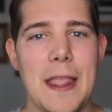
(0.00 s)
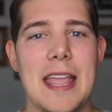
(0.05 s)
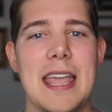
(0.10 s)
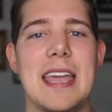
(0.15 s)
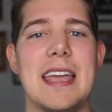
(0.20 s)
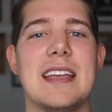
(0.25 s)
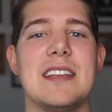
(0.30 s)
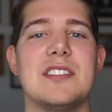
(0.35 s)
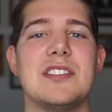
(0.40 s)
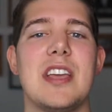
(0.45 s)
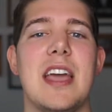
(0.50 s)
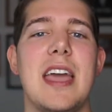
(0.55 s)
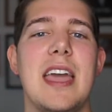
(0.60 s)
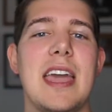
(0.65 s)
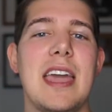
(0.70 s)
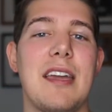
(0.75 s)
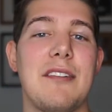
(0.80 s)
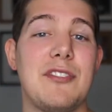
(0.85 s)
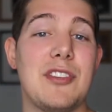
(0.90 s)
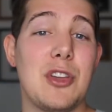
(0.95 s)
is
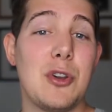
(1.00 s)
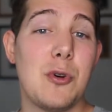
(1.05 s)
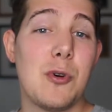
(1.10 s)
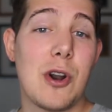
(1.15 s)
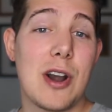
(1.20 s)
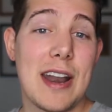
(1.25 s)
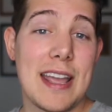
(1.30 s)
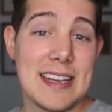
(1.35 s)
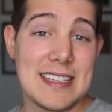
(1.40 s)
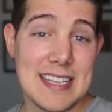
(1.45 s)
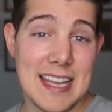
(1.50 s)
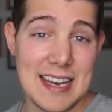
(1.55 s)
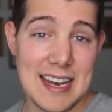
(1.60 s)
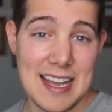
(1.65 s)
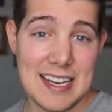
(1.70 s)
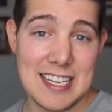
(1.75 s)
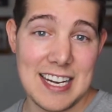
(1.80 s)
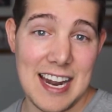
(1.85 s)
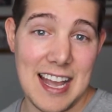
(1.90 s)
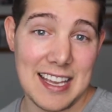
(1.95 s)
if you are a
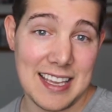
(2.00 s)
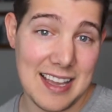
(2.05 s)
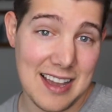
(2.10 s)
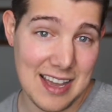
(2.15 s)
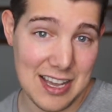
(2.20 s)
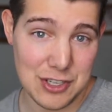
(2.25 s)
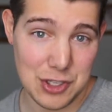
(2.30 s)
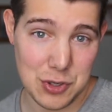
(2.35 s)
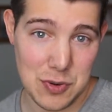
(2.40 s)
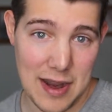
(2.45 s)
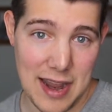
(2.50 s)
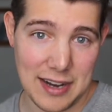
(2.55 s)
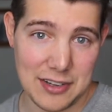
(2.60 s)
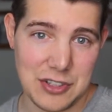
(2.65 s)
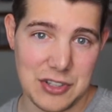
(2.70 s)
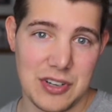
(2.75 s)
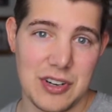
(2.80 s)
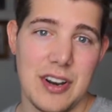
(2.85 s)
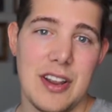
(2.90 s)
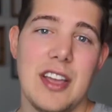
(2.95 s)
1099
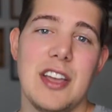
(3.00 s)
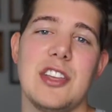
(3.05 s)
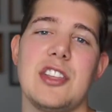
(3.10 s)
contractor,